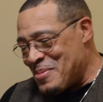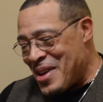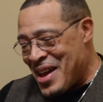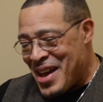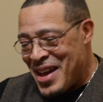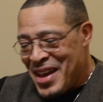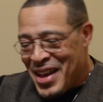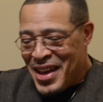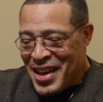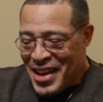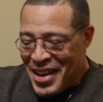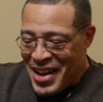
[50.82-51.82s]
man.
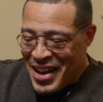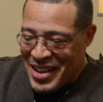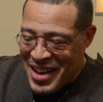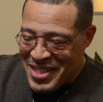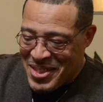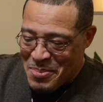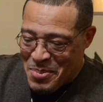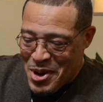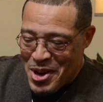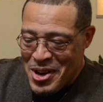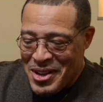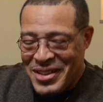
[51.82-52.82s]
And I got the
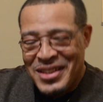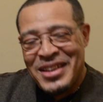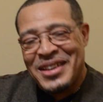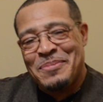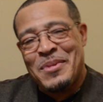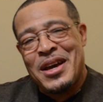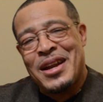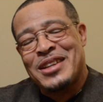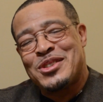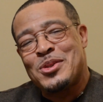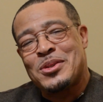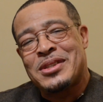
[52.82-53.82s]
bug then, man. I
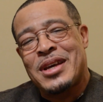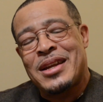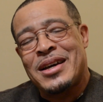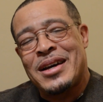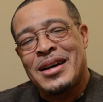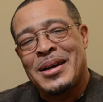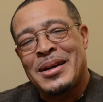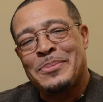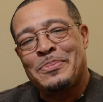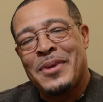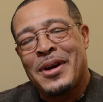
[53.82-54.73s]
took that